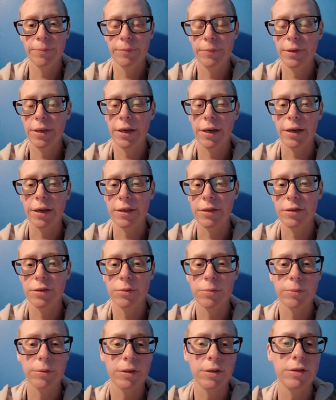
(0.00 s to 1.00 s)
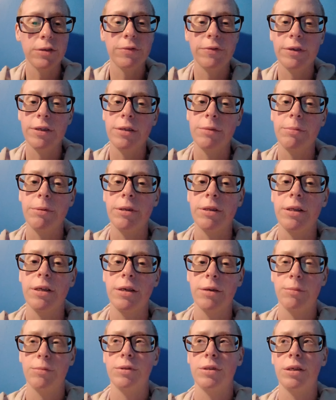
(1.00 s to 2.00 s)
yeah, I just wanted to vent about
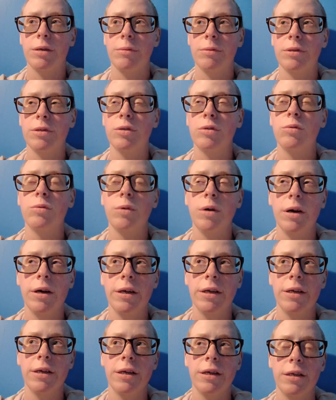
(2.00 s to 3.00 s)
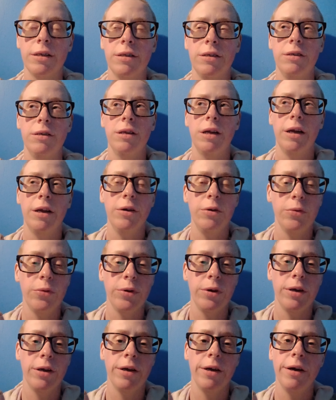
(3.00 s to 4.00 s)
that. I was crying and
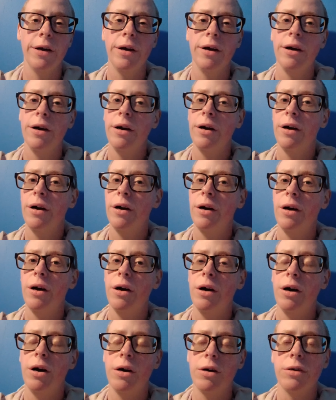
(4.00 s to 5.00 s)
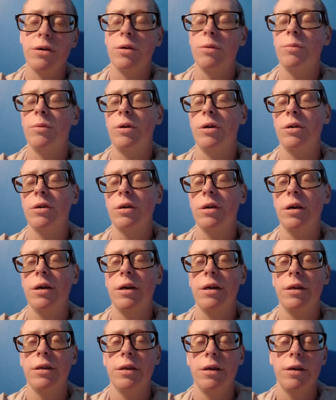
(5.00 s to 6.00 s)
angry on our walk,
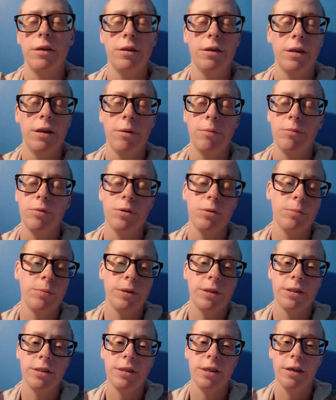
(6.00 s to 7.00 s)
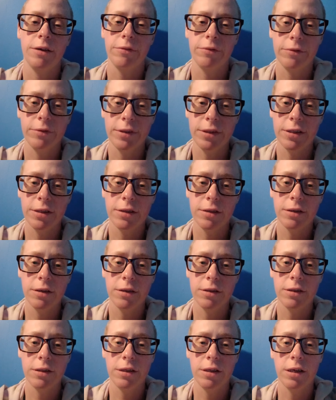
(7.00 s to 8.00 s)
and I'm so blessed to have Alyssa
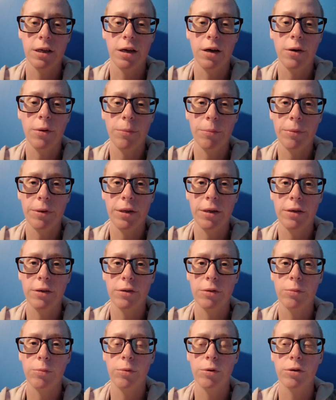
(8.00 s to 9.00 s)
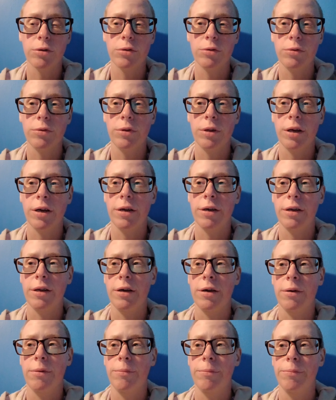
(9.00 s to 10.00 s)
to help me work through that.
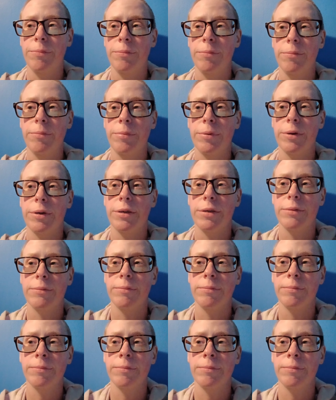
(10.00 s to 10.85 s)
But